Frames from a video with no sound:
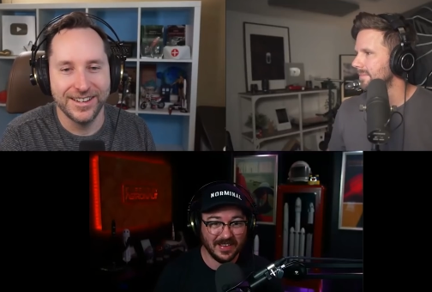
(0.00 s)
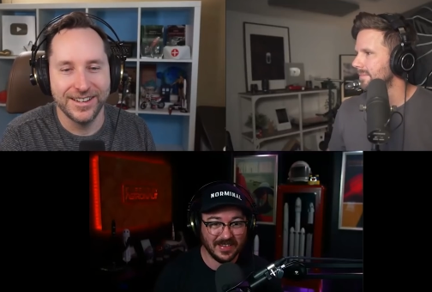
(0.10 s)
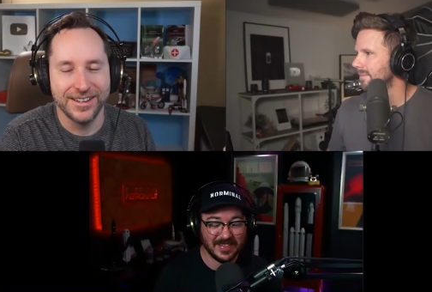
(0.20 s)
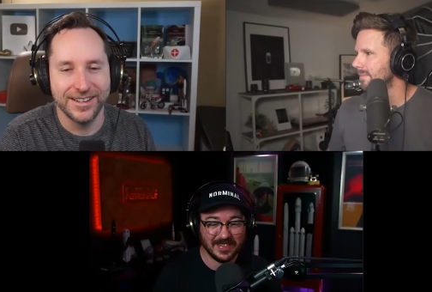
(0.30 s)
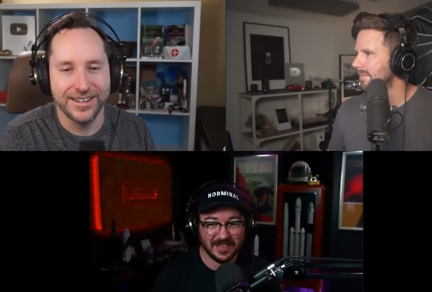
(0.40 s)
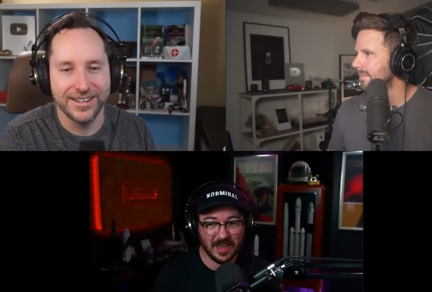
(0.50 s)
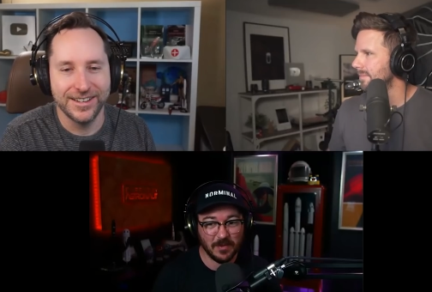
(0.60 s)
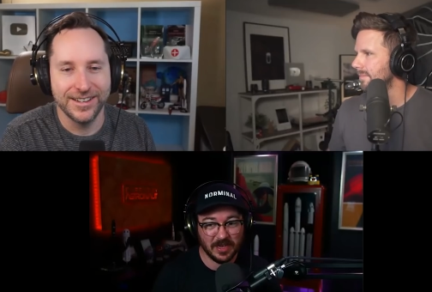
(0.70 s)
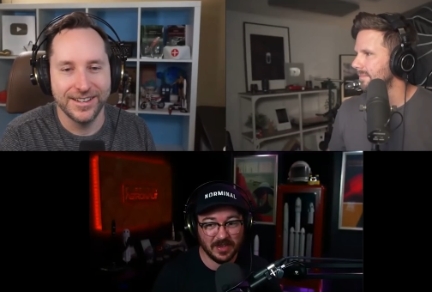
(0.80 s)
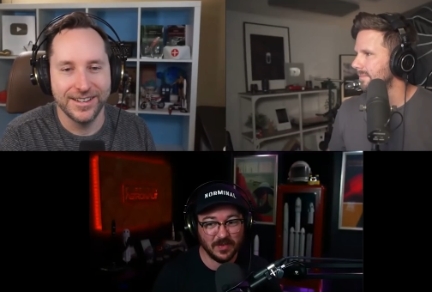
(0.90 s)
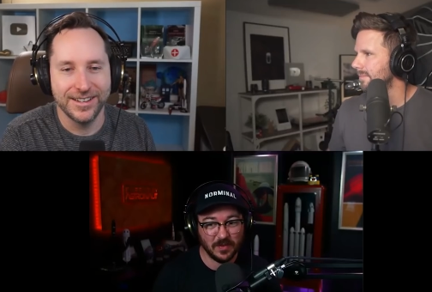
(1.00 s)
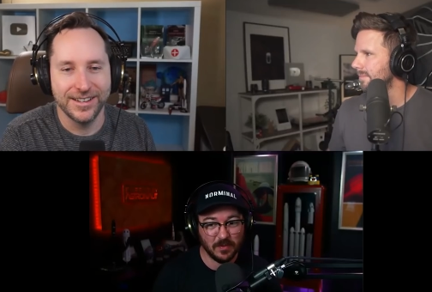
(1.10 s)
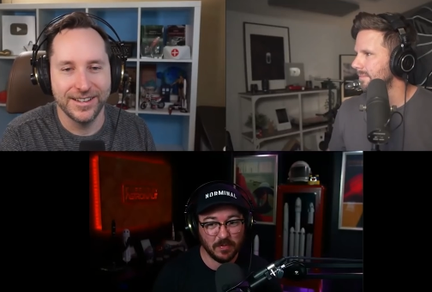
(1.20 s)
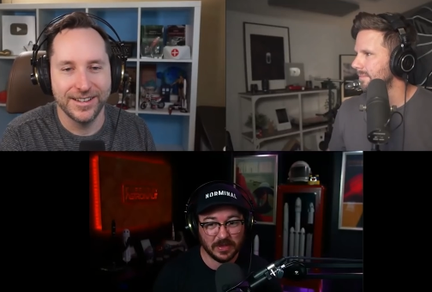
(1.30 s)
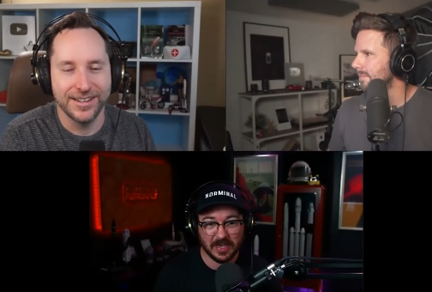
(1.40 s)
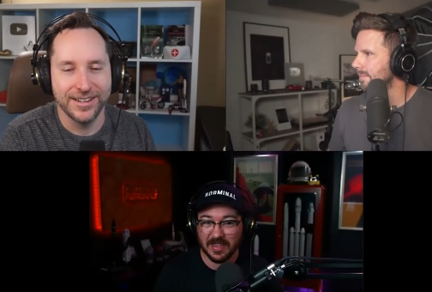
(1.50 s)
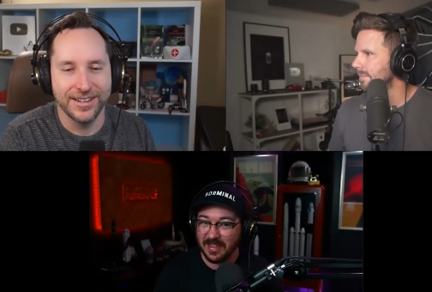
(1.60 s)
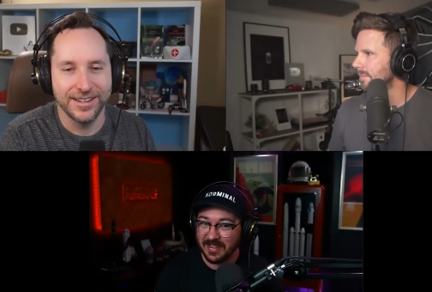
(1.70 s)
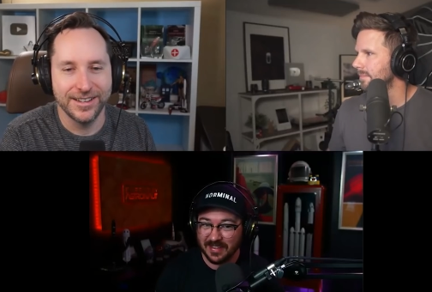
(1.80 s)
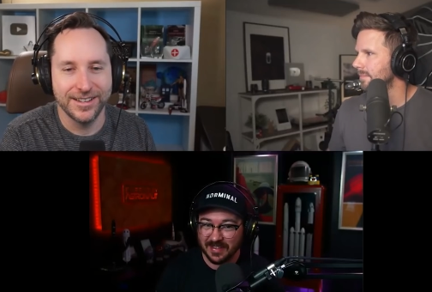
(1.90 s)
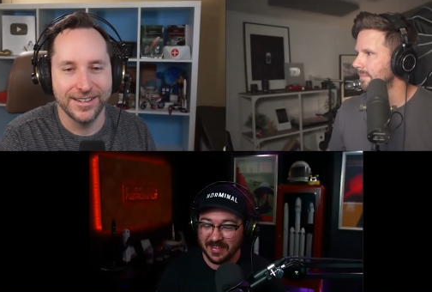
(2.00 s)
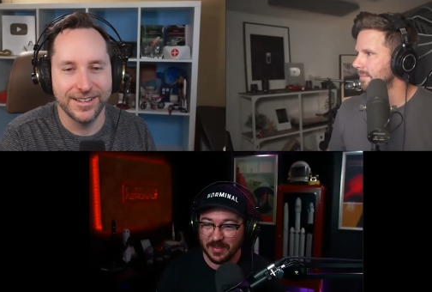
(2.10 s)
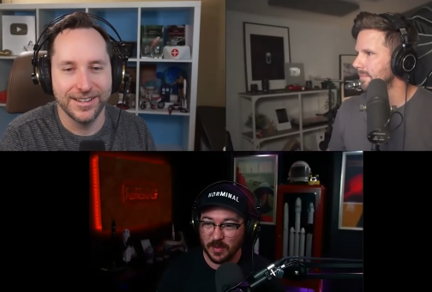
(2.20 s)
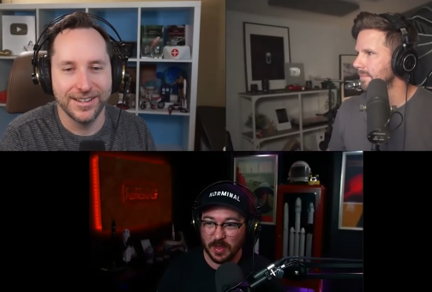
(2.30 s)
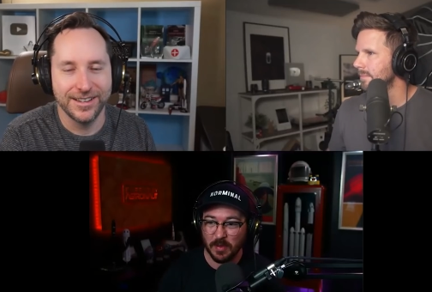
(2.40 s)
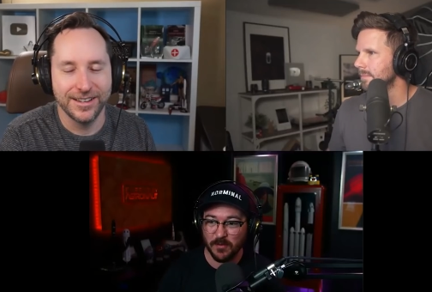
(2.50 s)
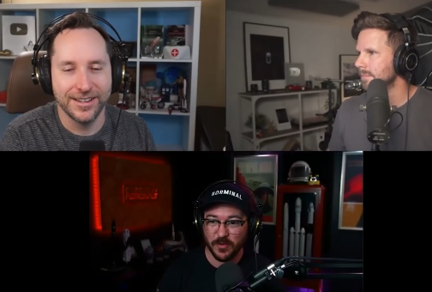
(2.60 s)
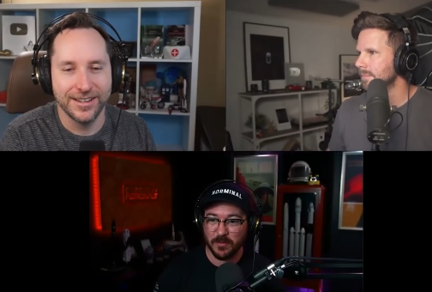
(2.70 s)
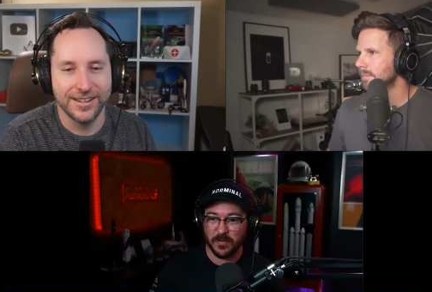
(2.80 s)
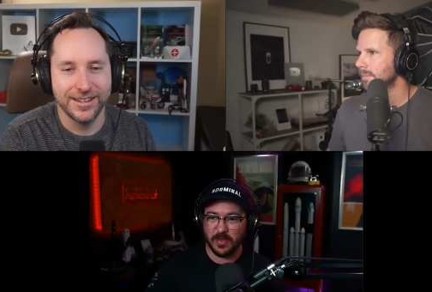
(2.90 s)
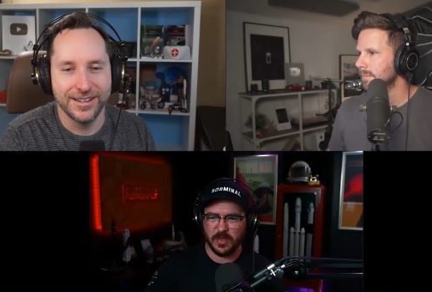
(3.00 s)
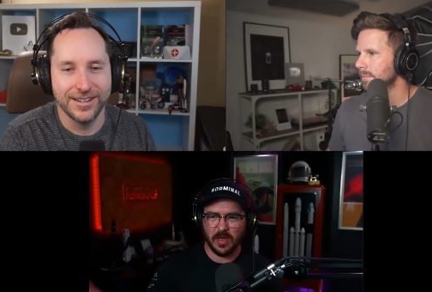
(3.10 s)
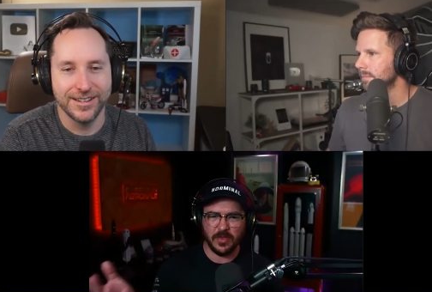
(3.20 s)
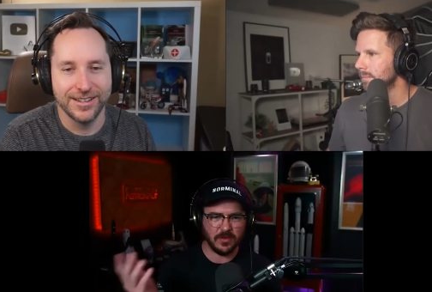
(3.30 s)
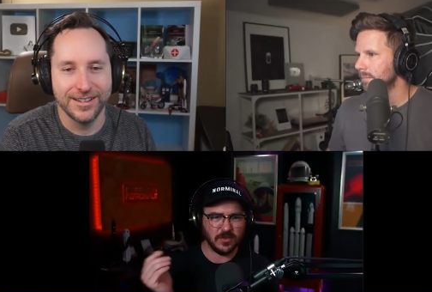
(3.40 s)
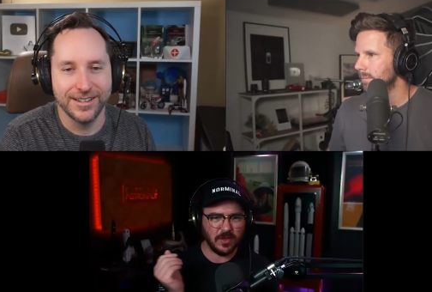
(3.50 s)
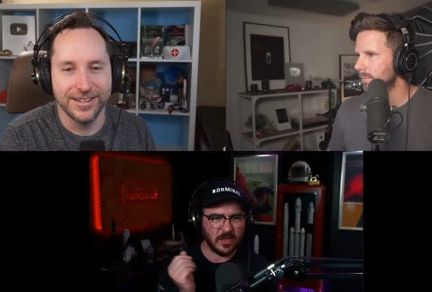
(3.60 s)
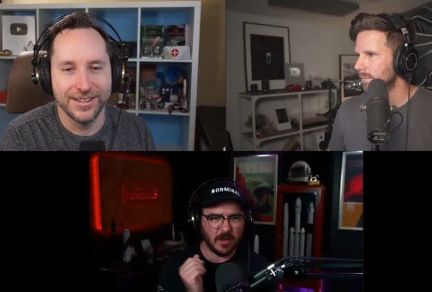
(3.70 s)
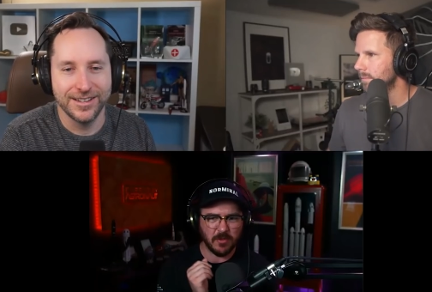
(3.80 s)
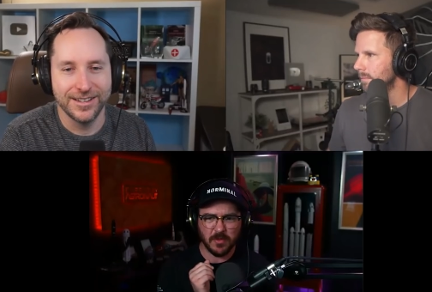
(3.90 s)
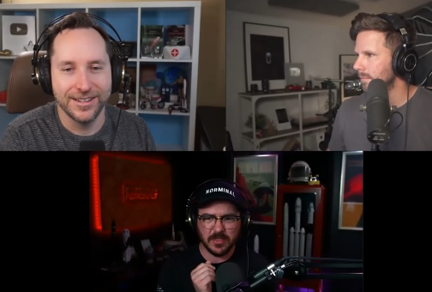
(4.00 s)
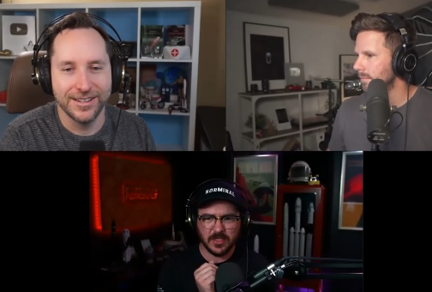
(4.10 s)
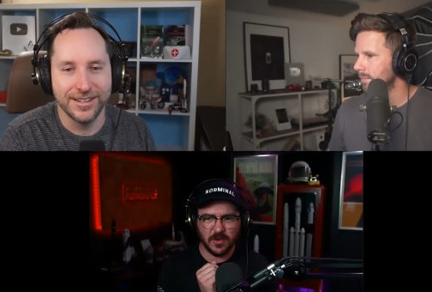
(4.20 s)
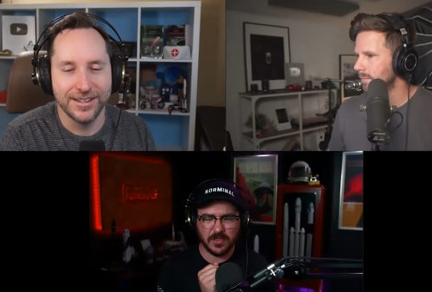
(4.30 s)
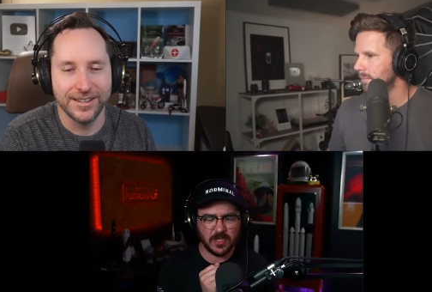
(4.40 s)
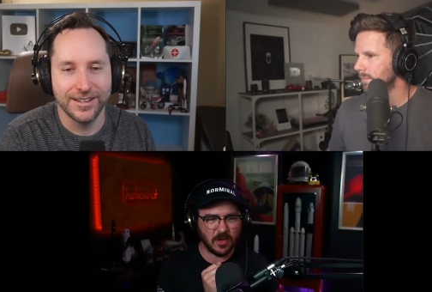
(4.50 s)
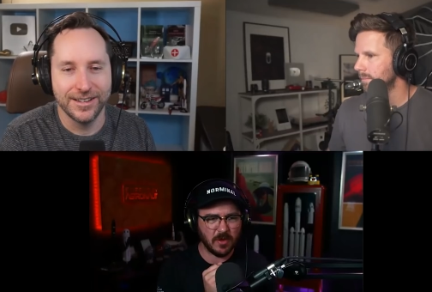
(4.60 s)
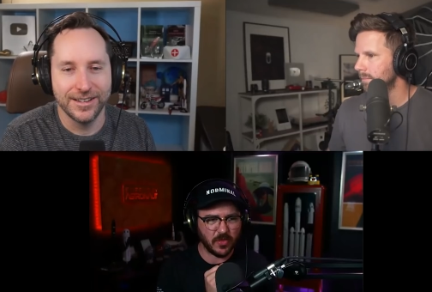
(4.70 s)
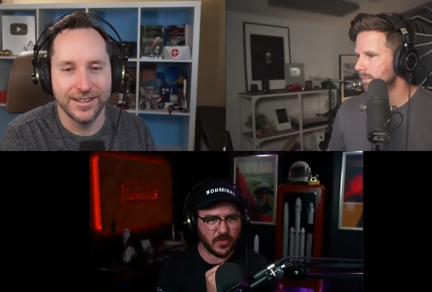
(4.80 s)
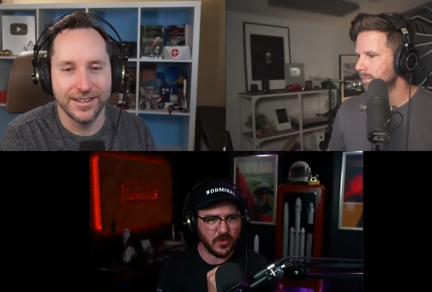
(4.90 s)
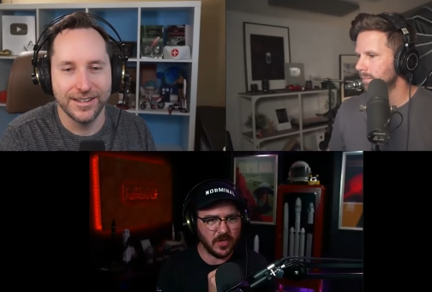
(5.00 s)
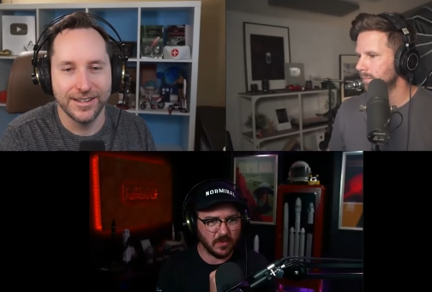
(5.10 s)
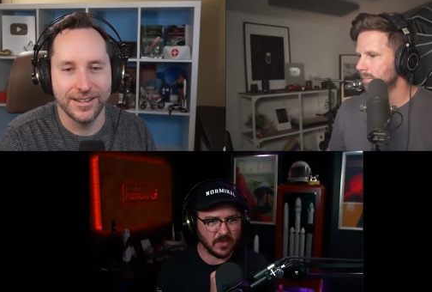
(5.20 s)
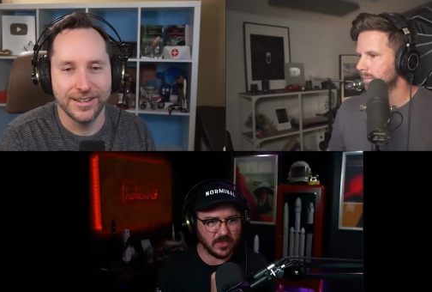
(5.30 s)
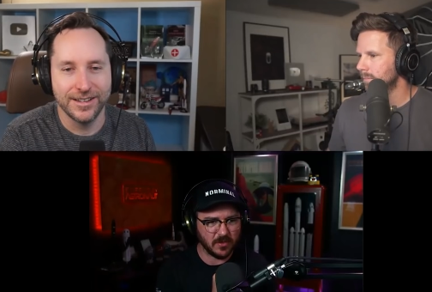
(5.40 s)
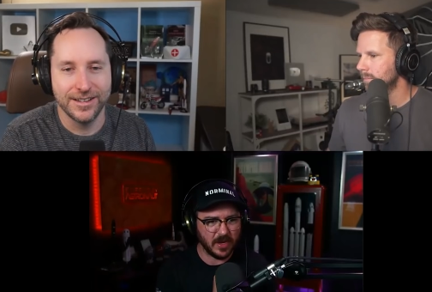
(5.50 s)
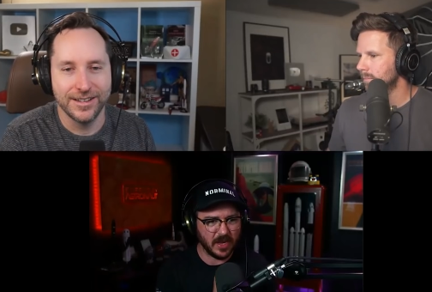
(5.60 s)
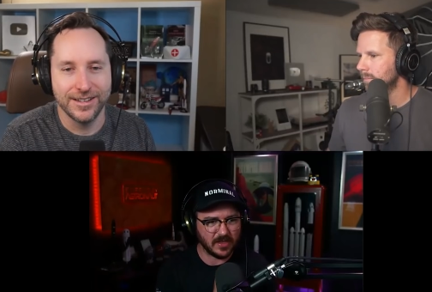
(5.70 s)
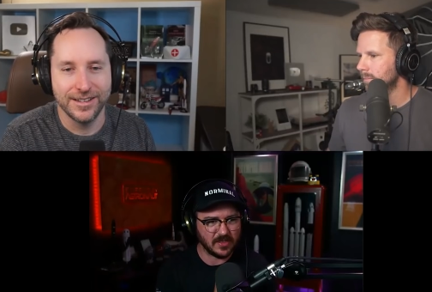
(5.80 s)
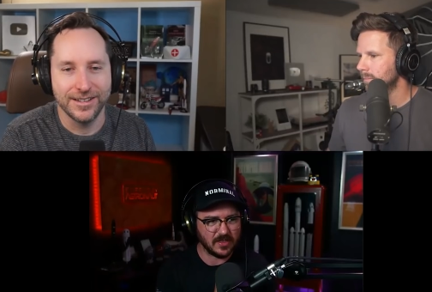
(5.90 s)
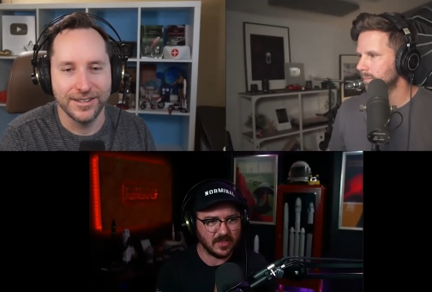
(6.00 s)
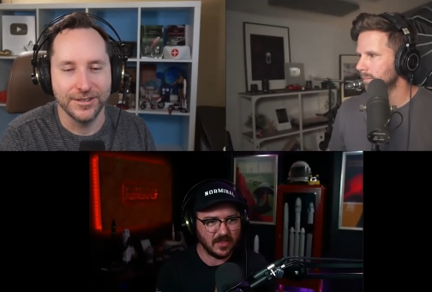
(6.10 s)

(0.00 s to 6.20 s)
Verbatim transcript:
Speaker 1: It's I mean, but then again, they went from I think it was only a couple months ago he was talking about thirty was their max.